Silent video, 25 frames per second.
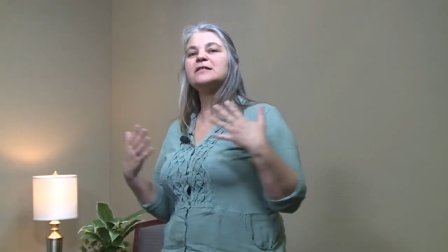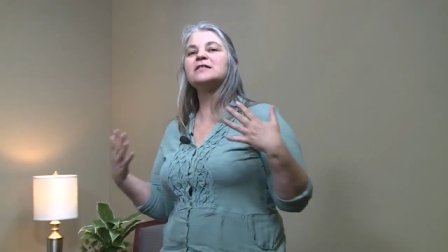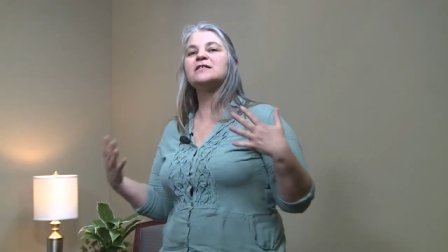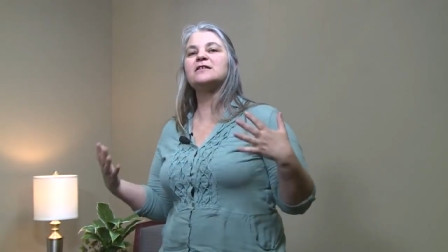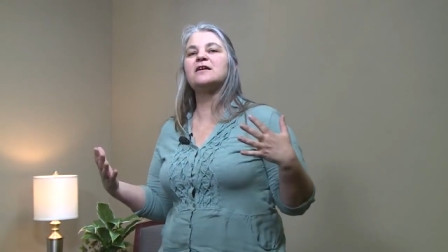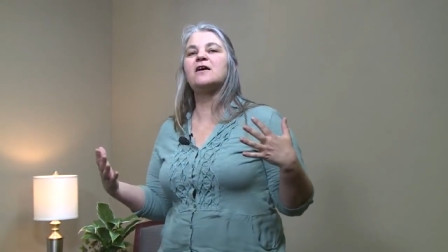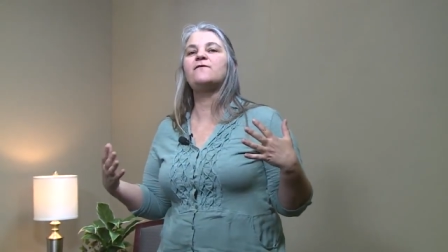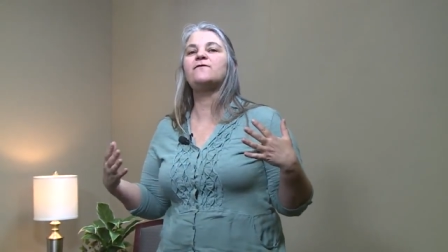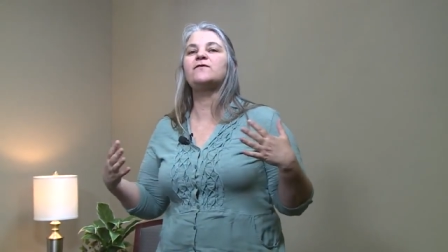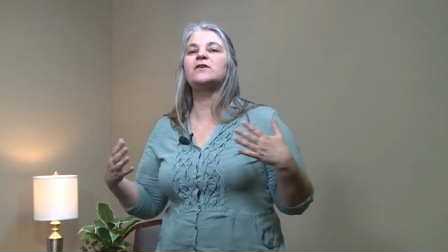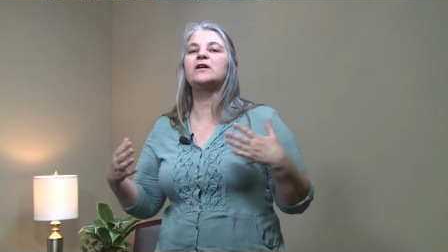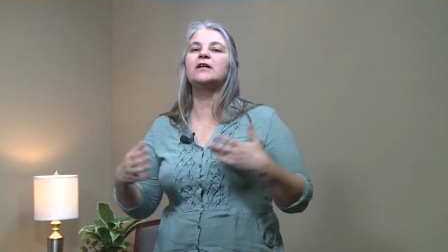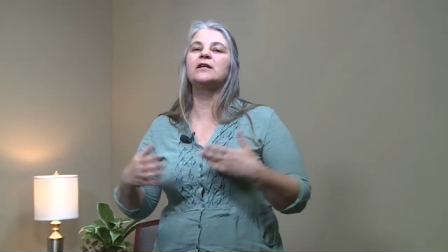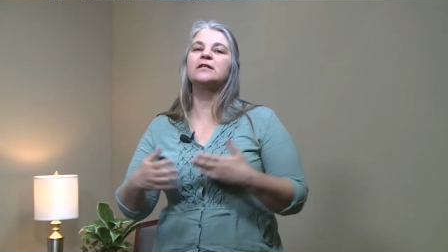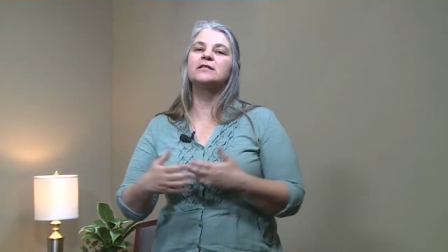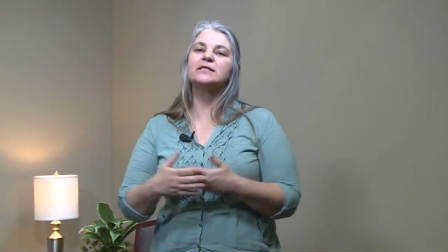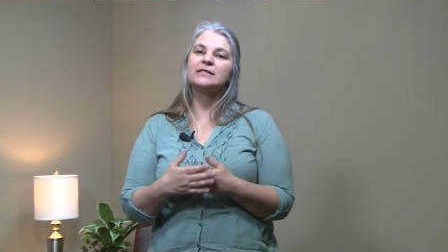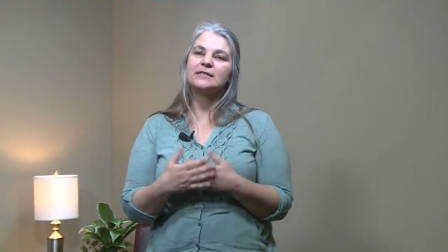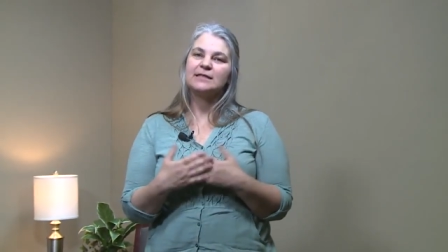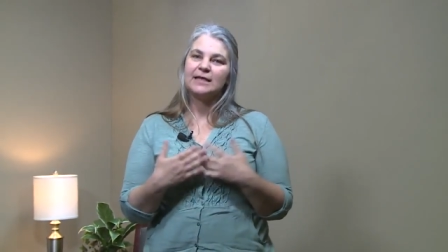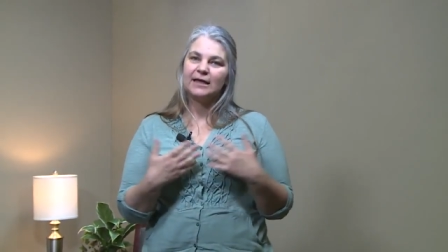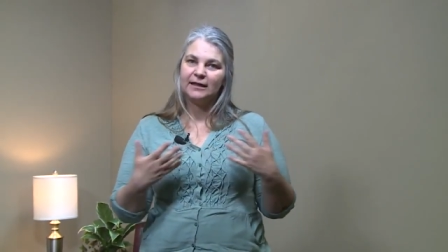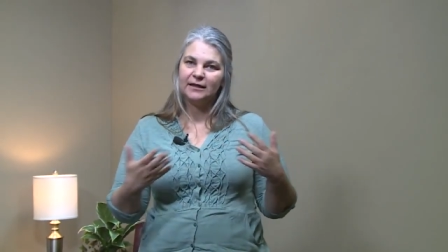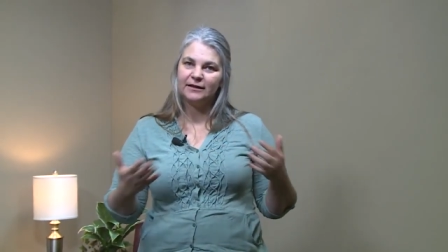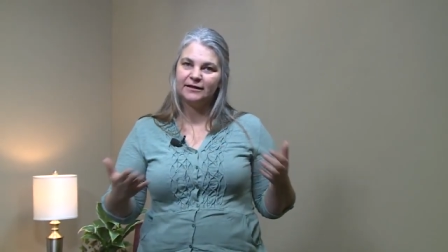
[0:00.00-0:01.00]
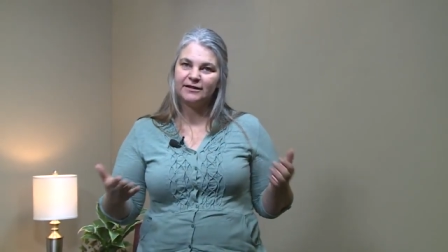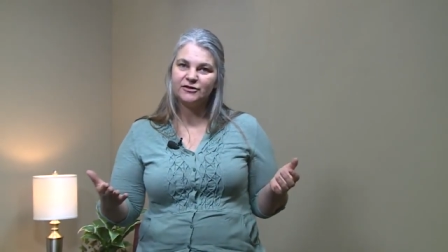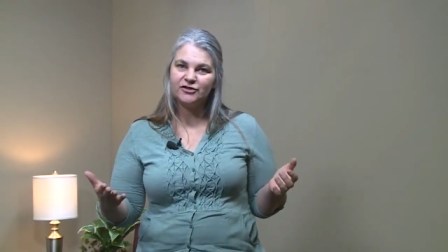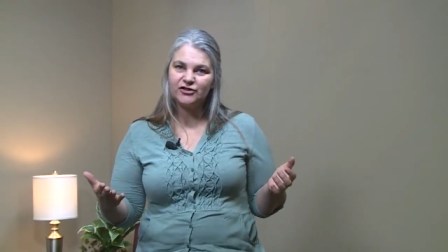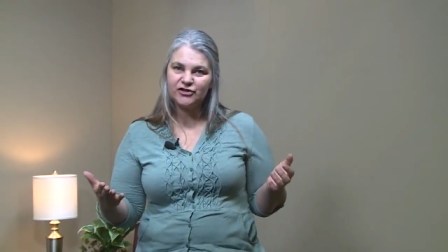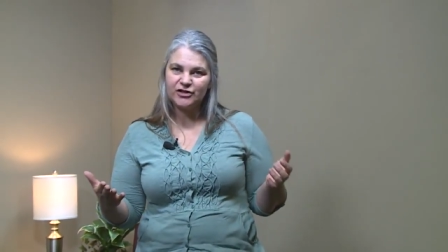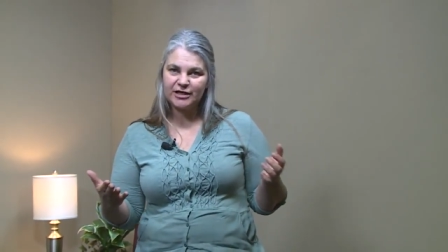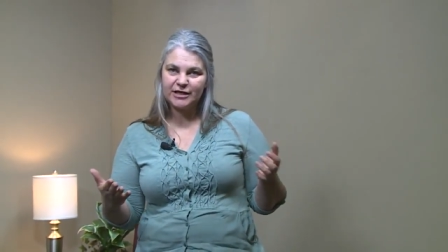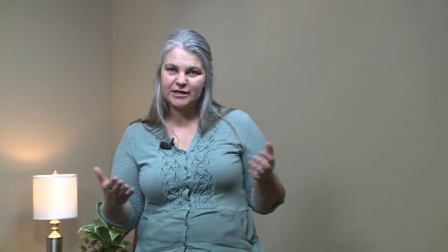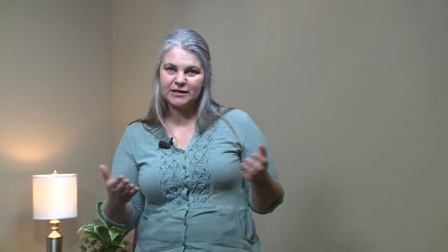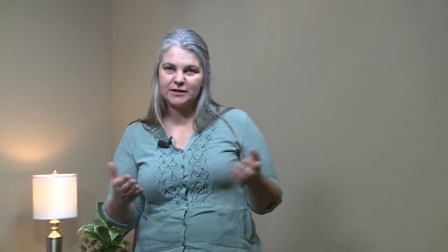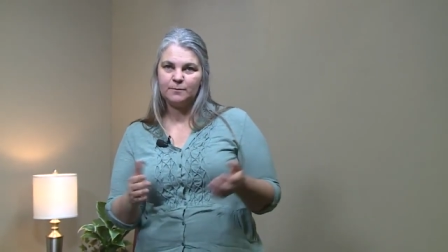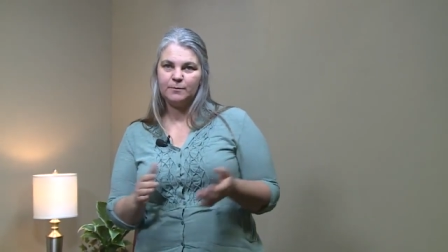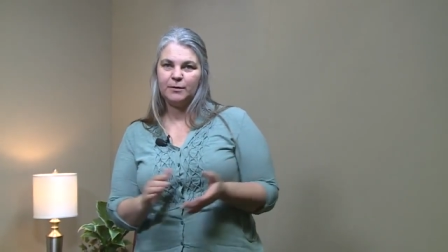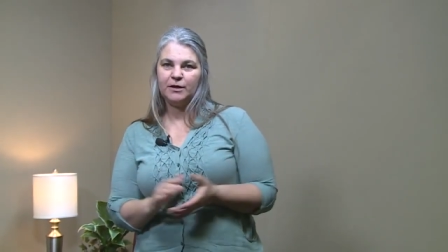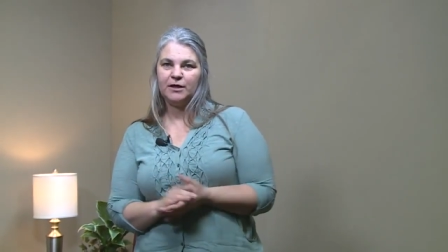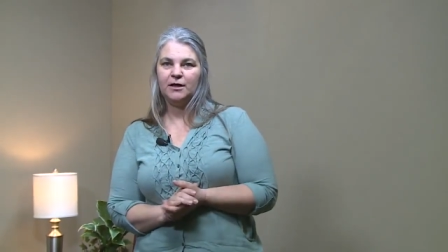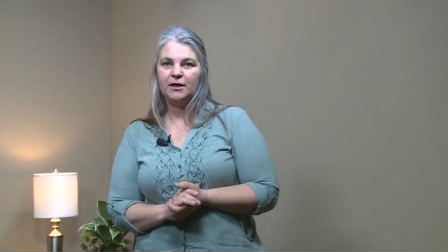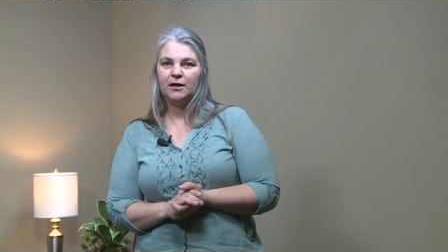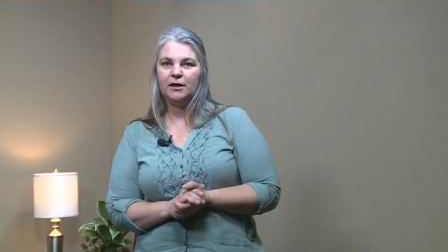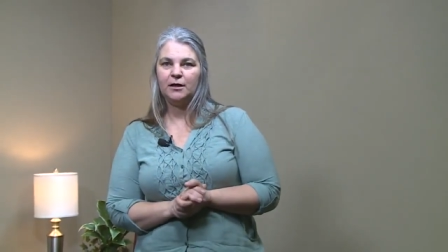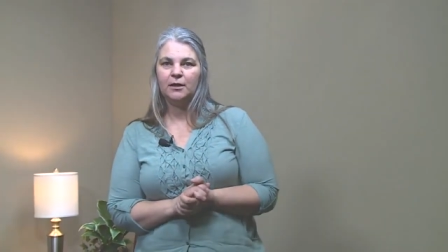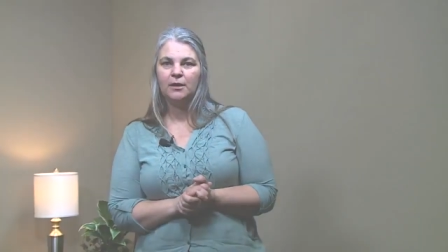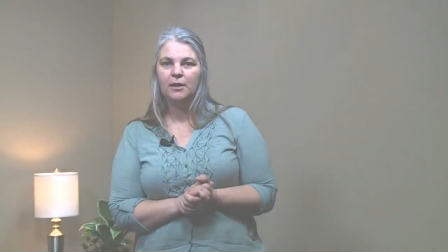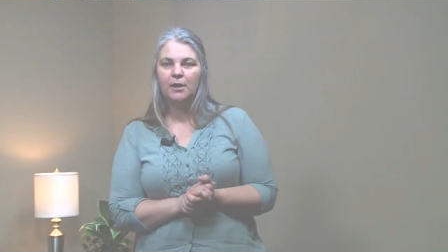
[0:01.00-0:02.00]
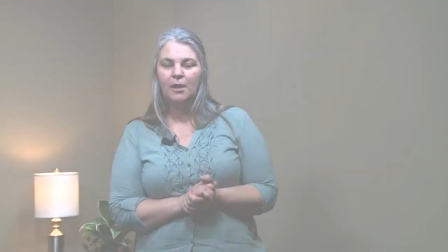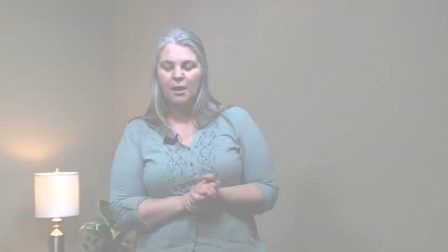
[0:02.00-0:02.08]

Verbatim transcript: Suffolk and settling Chesapeake,